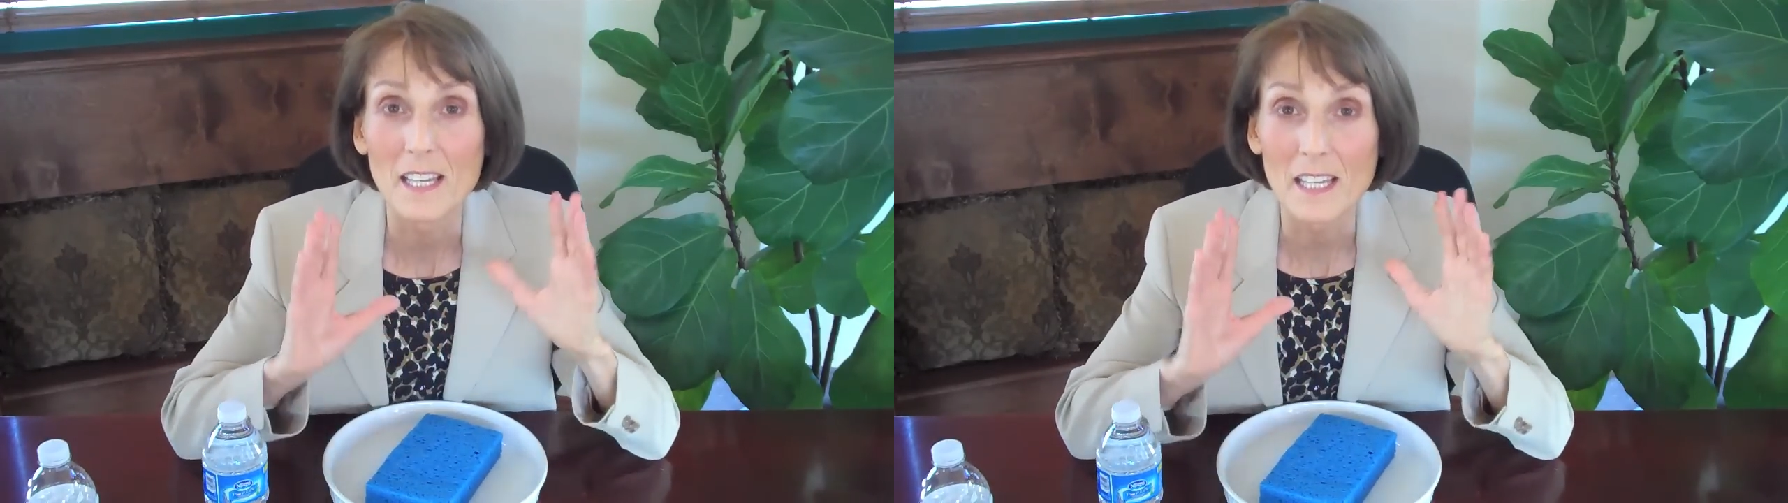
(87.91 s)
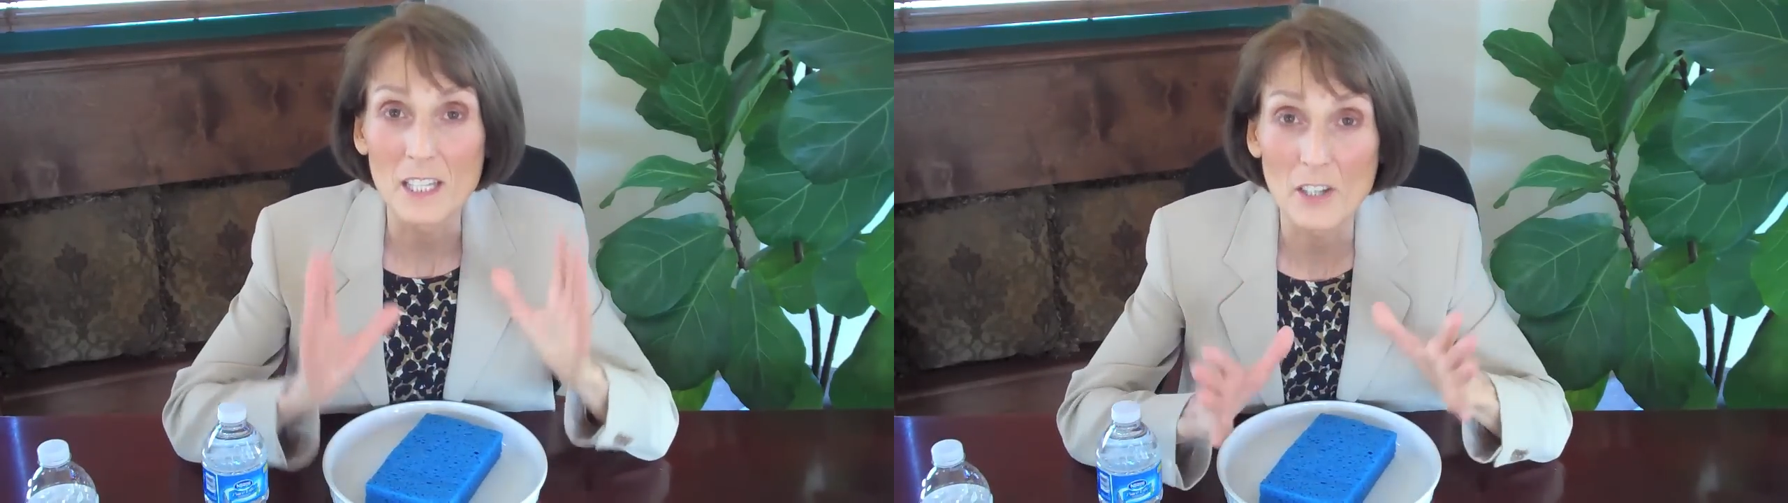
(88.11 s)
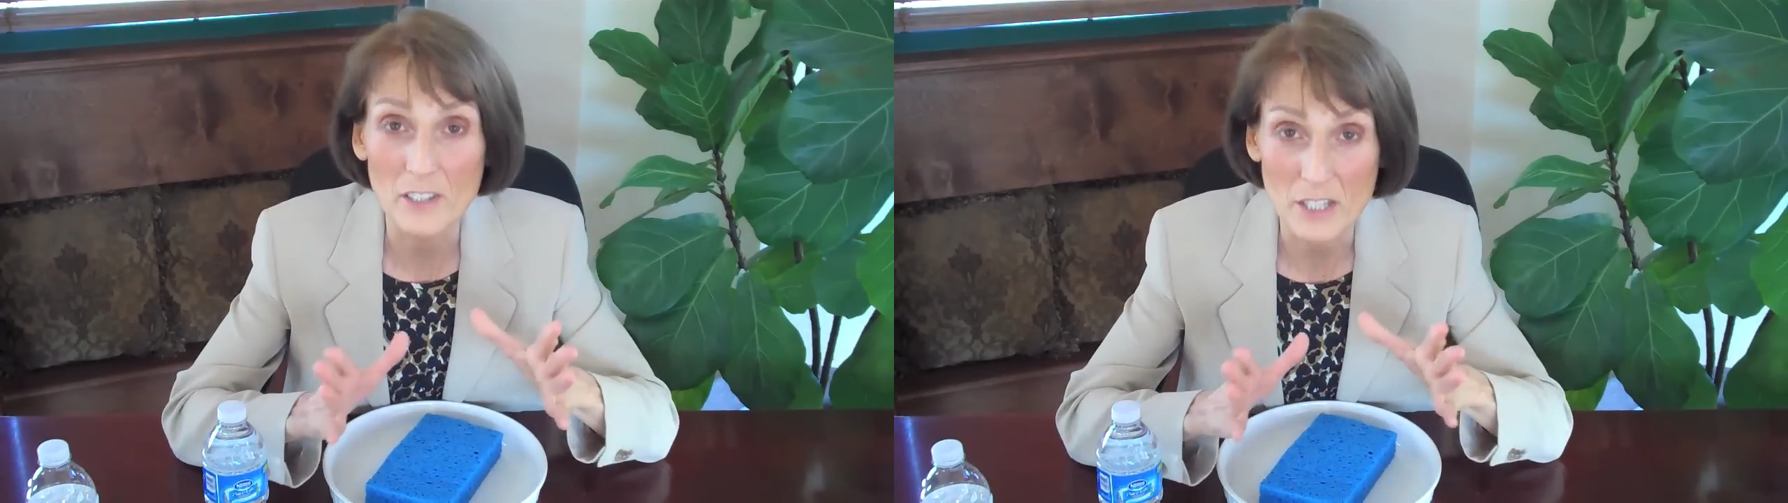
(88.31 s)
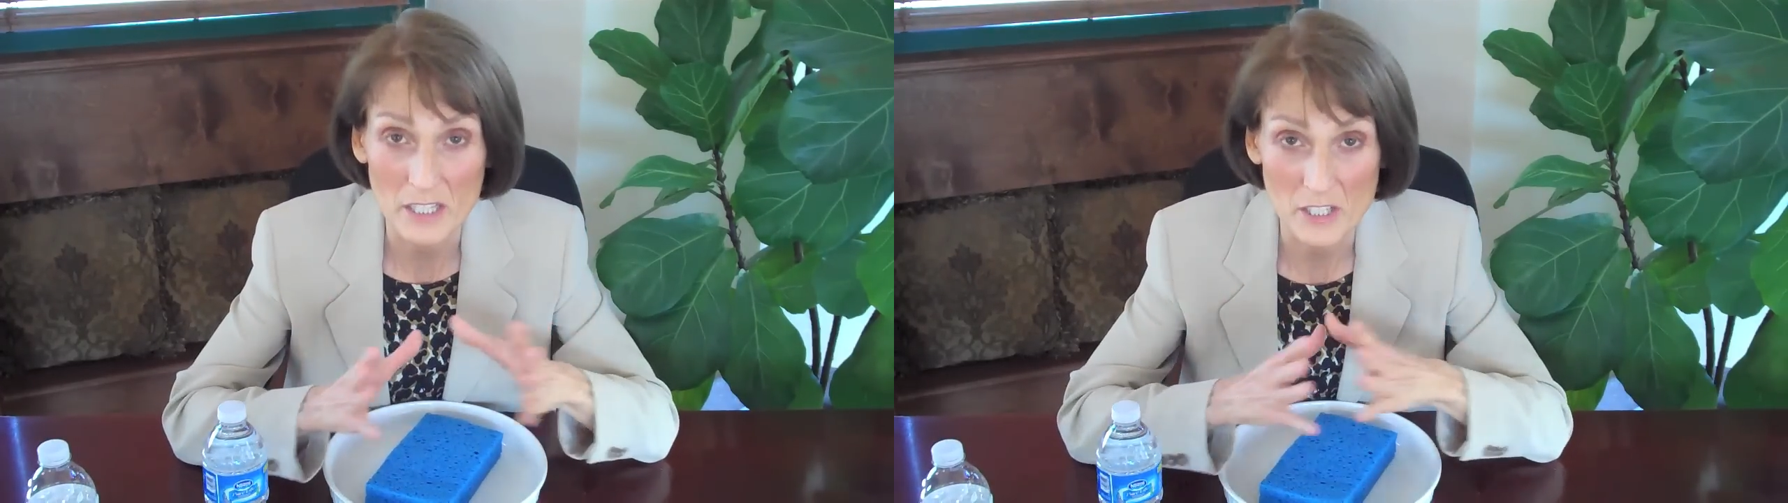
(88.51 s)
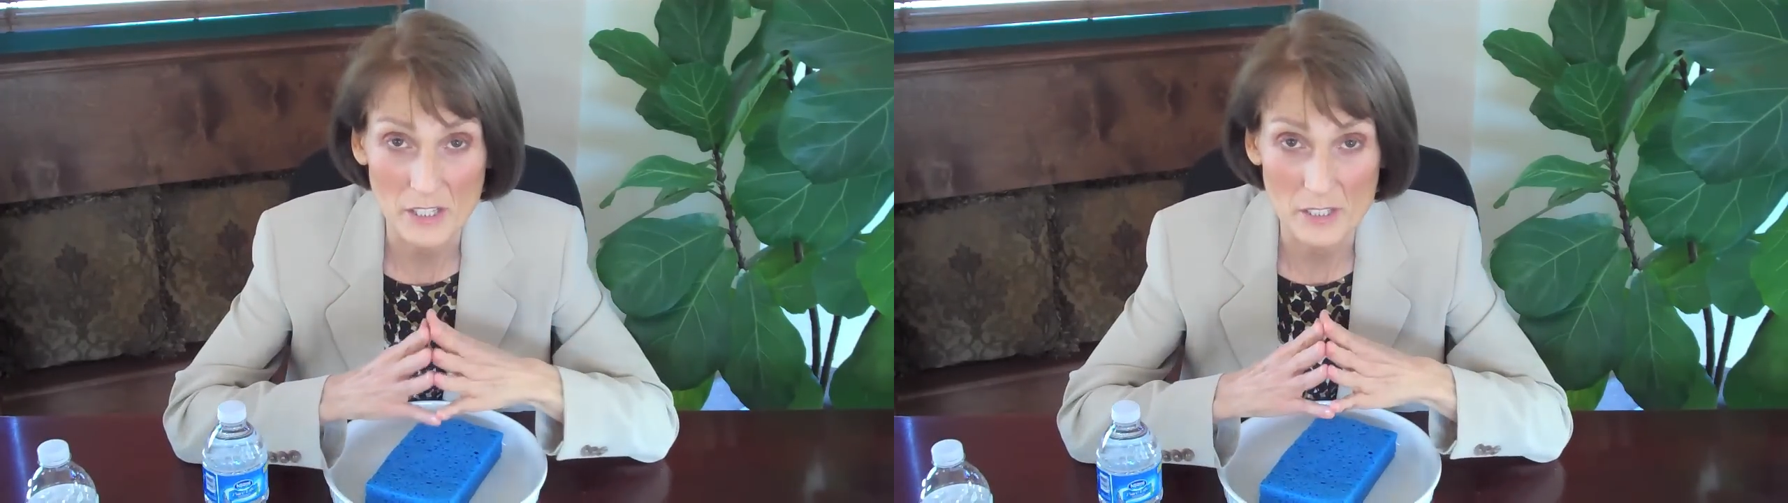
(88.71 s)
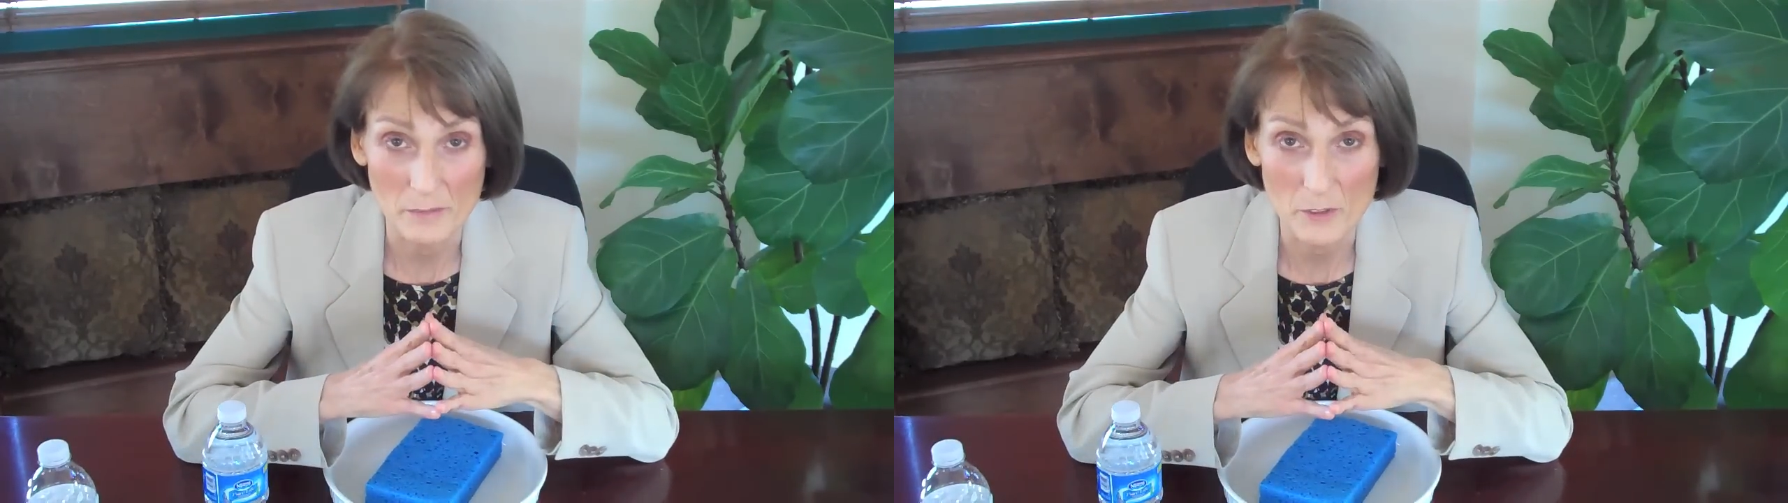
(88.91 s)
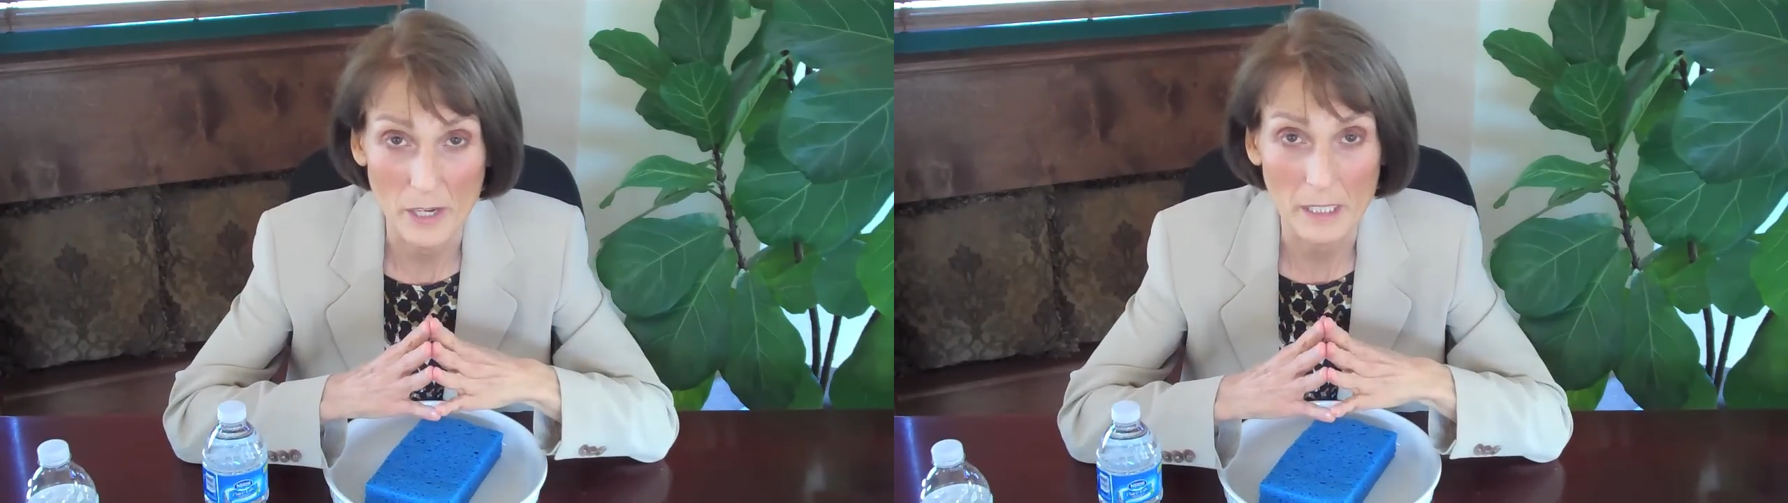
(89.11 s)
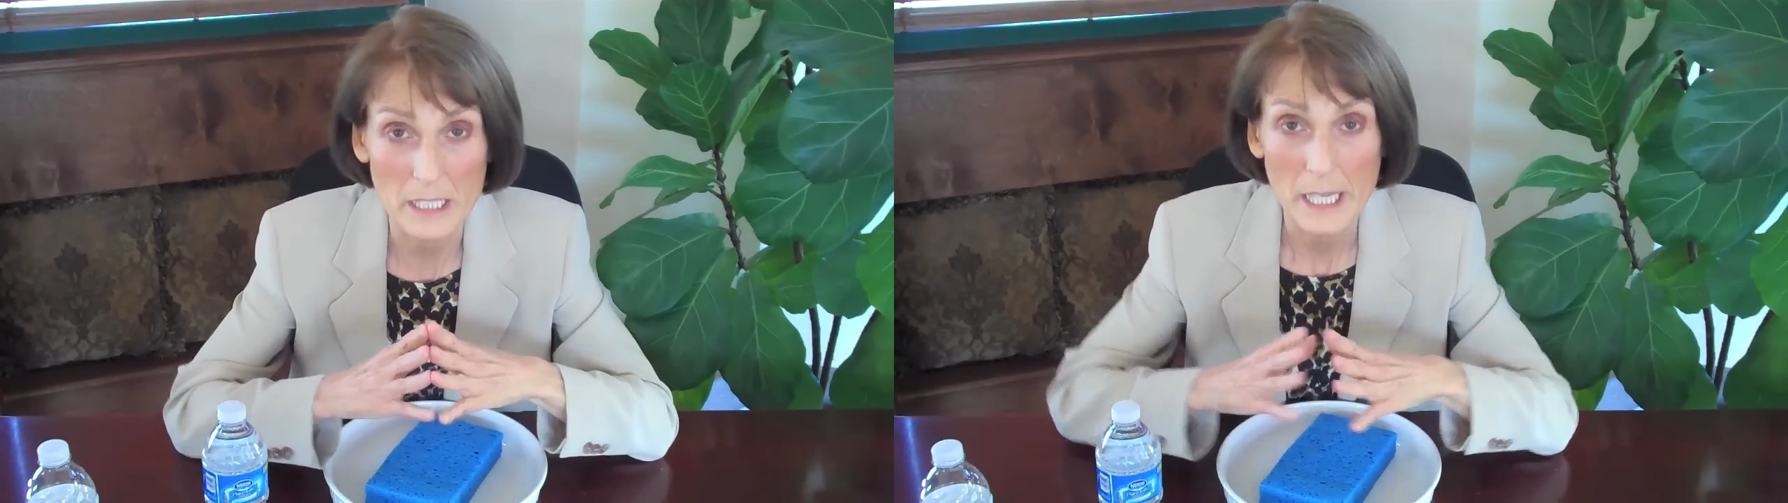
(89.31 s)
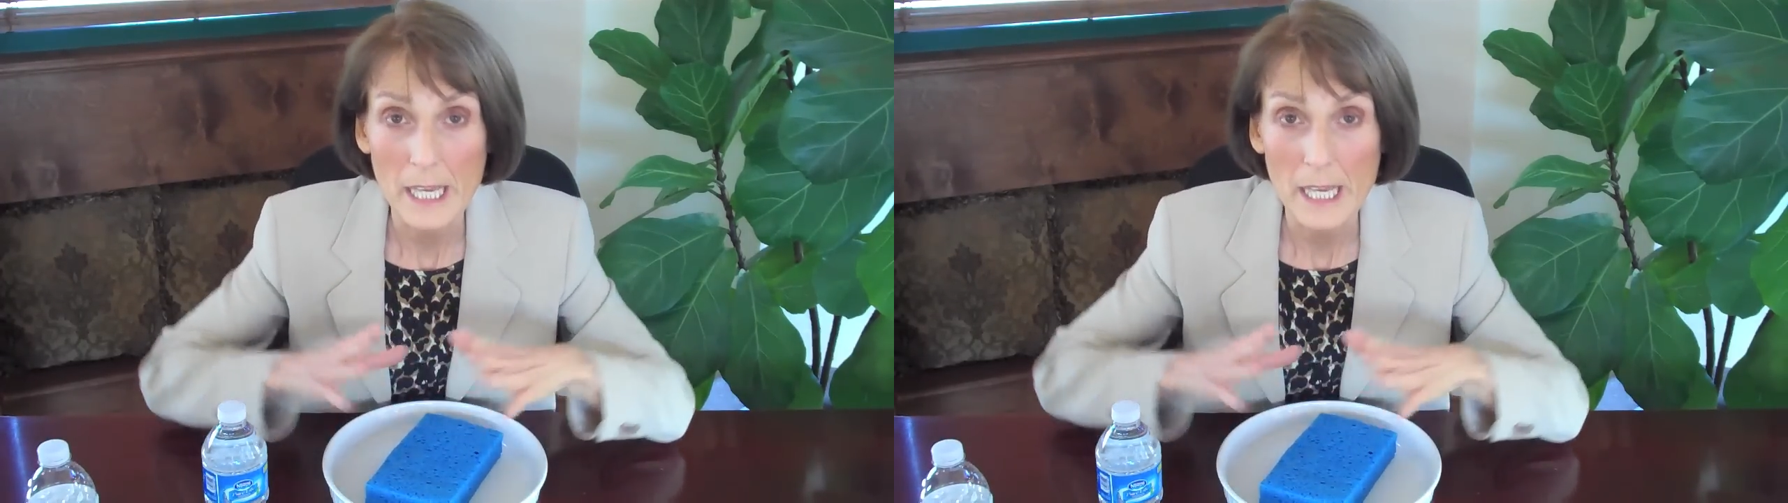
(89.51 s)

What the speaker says: in our digestive tract.